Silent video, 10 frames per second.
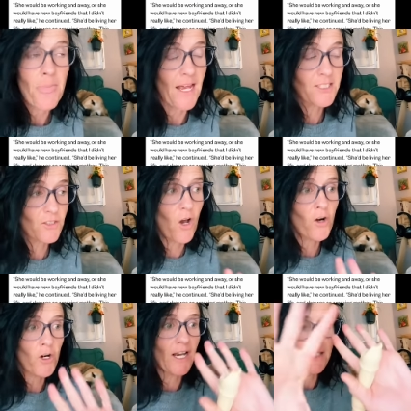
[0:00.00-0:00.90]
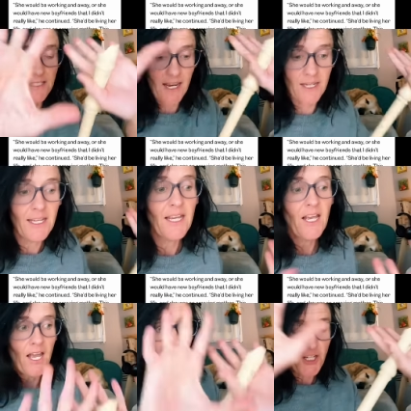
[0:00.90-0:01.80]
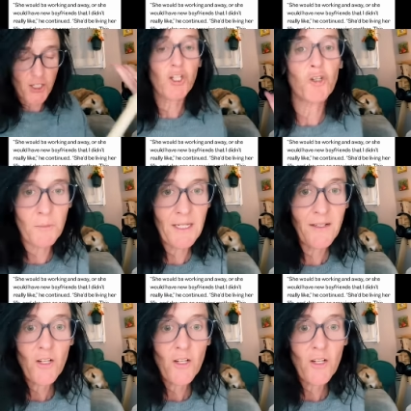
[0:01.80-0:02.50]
I saw her as a a human